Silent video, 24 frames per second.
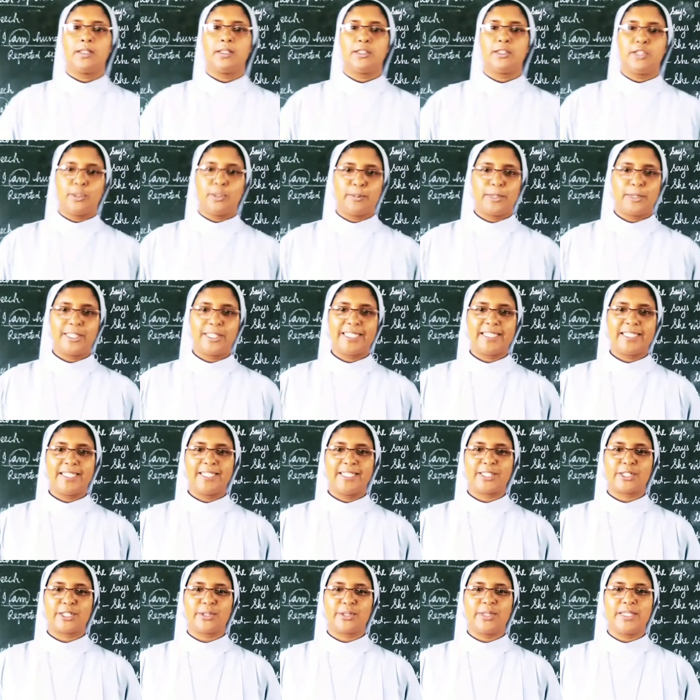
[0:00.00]
Good morning,
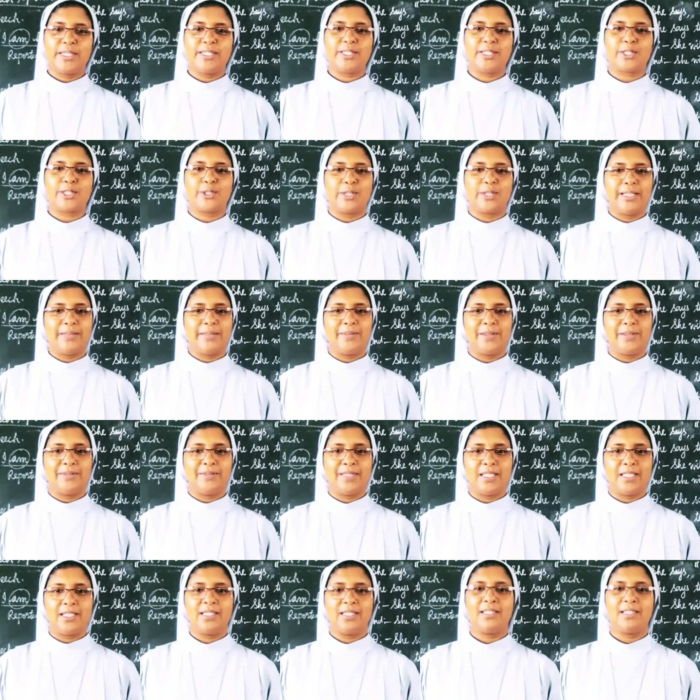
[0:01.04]
dear students. Today we
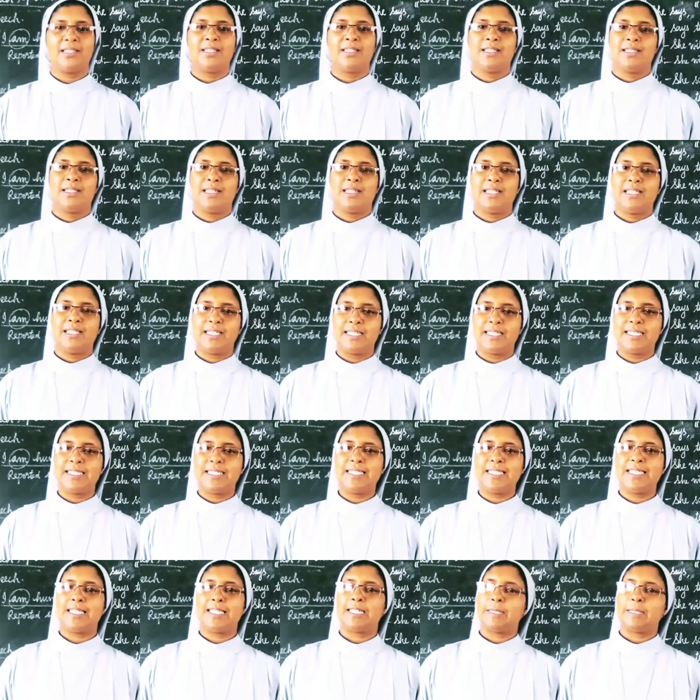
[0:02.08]
will
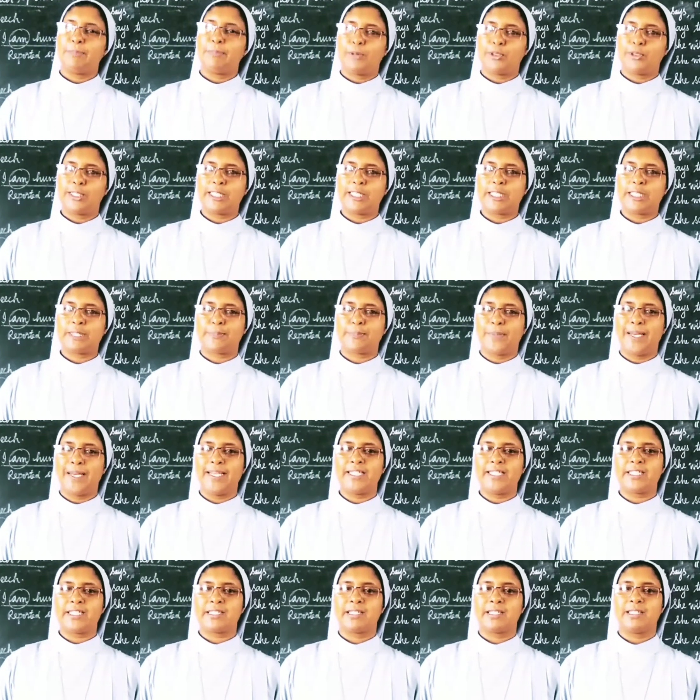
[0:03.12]
learn reported
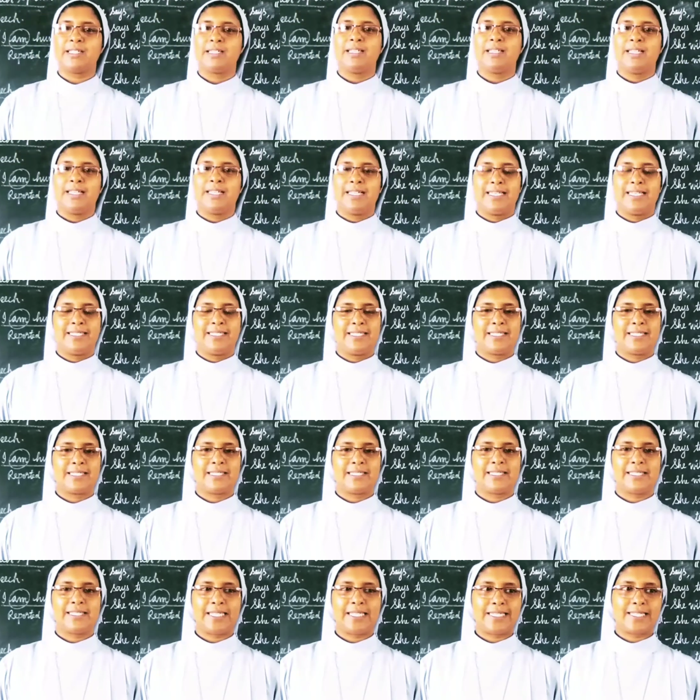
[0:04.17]
speech. It is
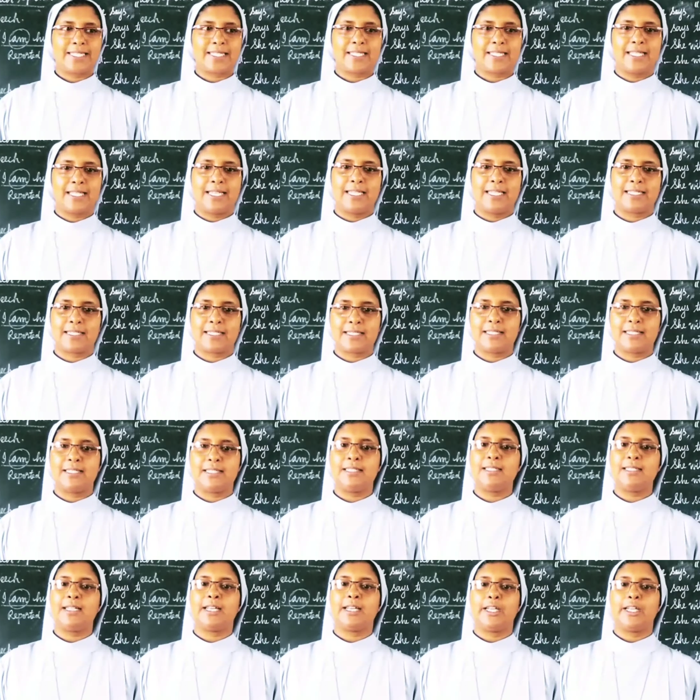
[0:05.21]
the 6th
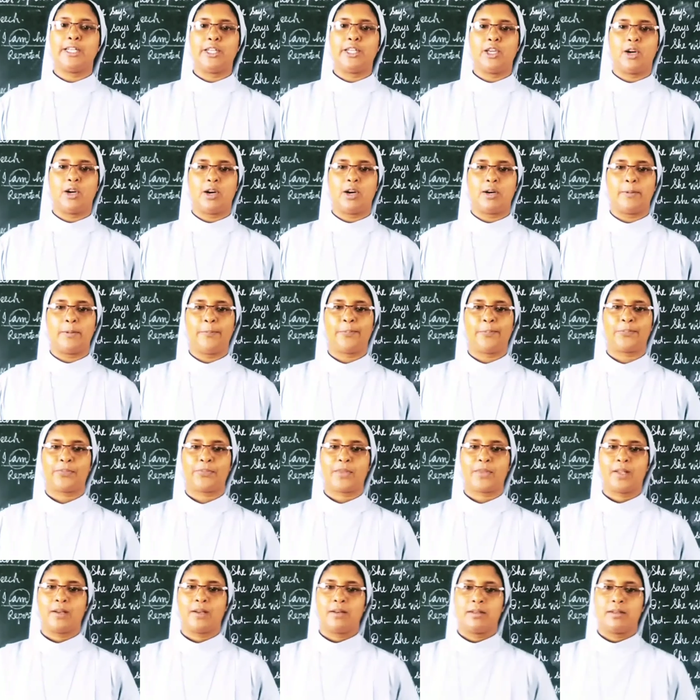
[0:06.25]
lesson in
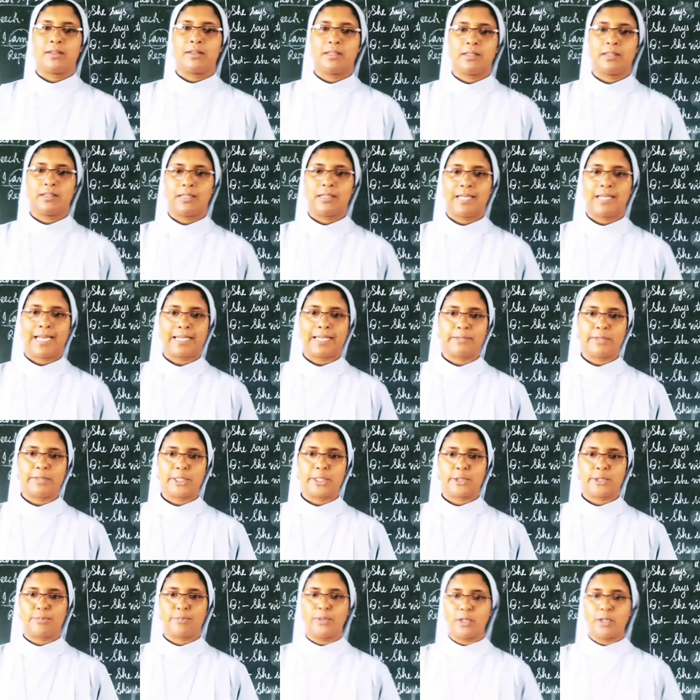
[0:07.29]
your
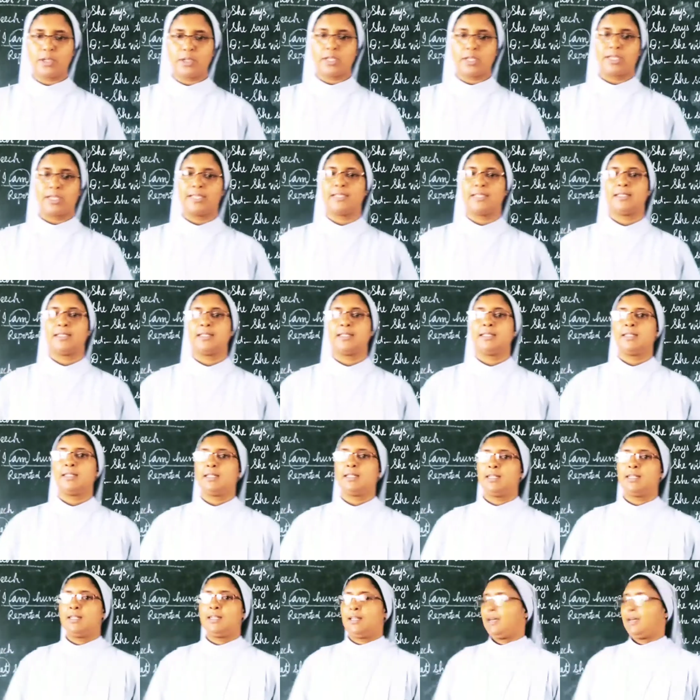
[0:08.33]
language book.
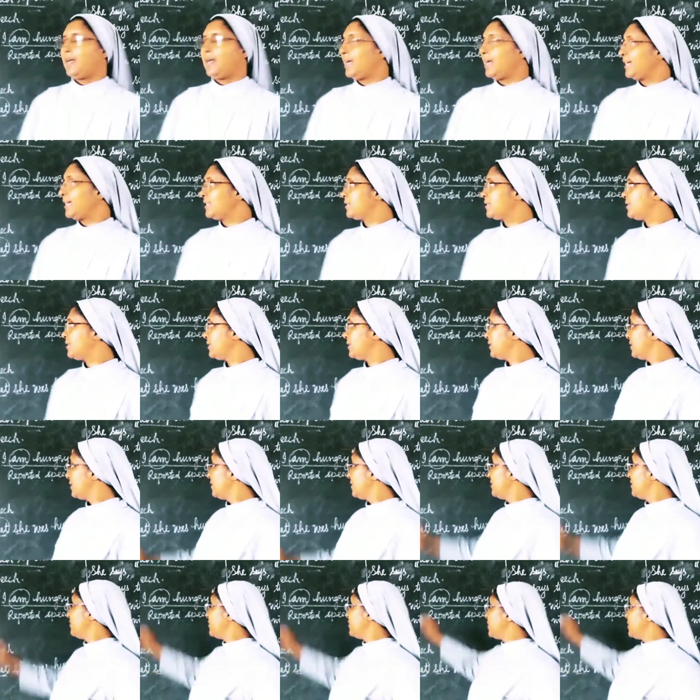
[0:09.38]
And
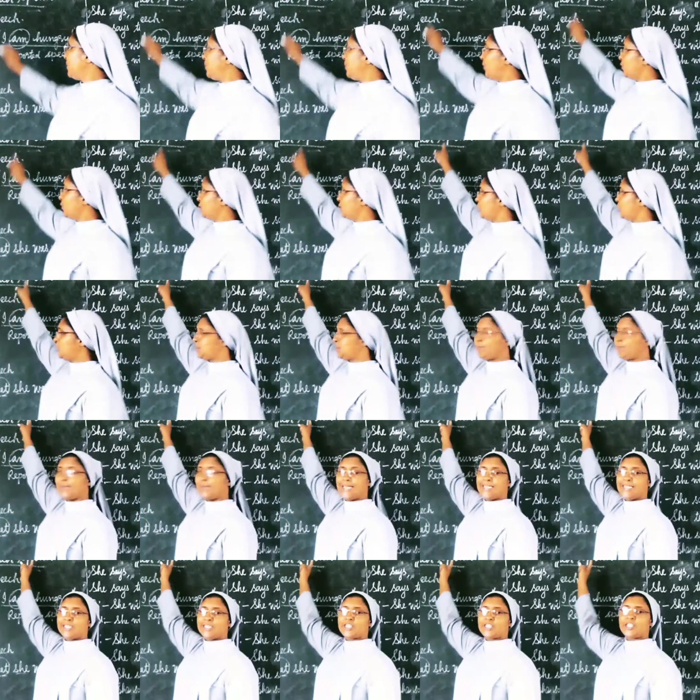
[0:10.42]
reported
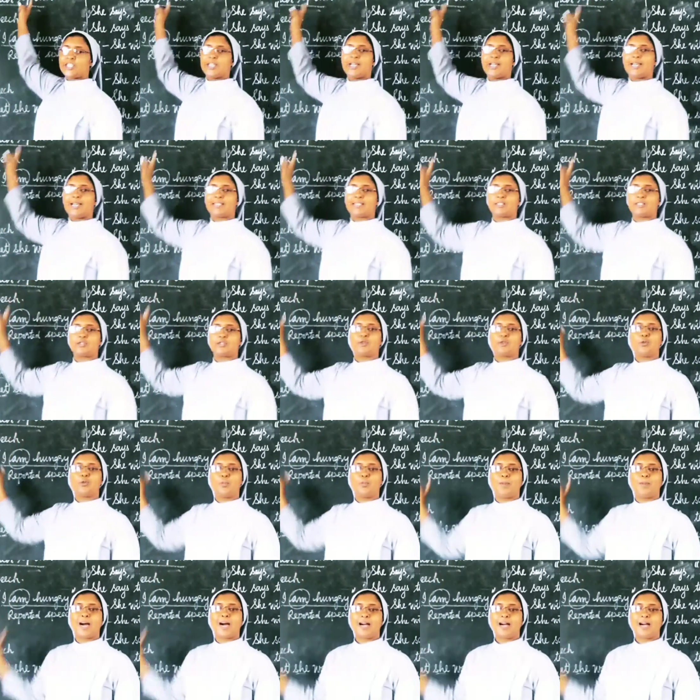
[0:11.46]
speech has two